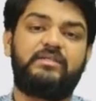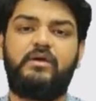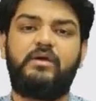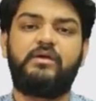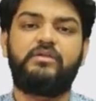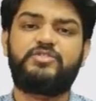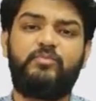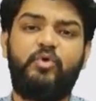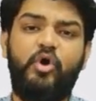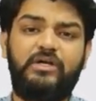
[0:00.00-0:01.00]
This
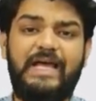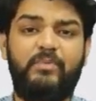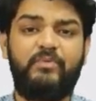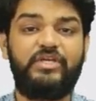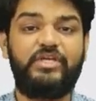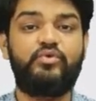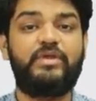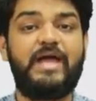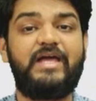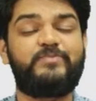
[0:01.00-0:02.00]
both type of the
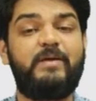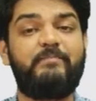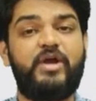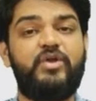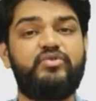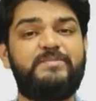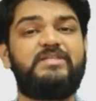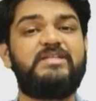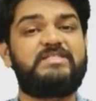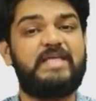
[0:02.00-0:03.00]
urea is being produced
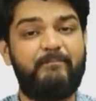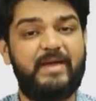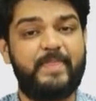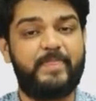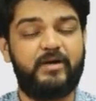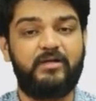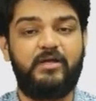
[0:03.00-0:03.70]
with the same method.